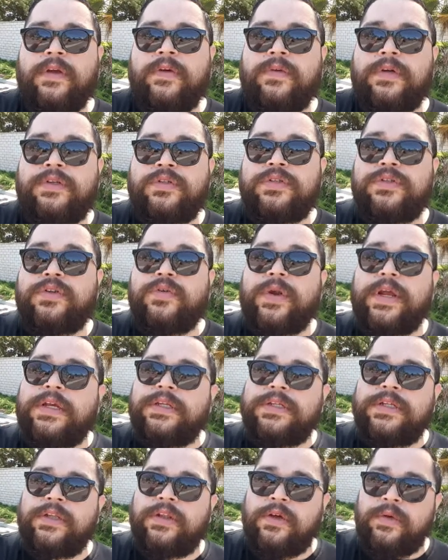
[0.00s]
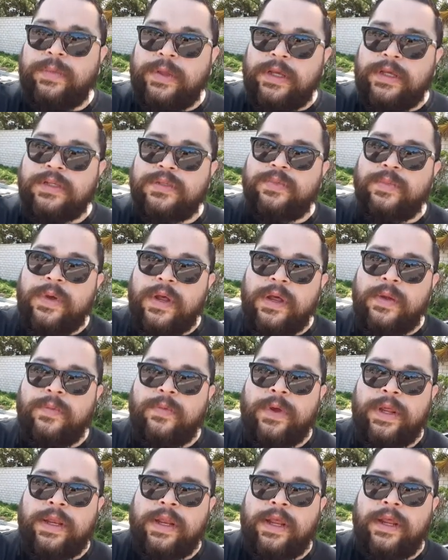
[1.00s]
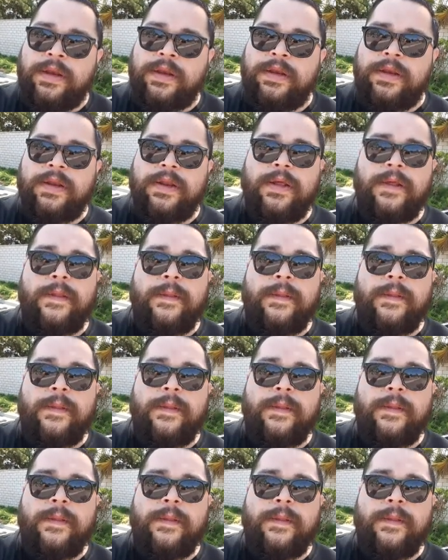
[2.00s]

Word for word: Which was crazy though, because mom went in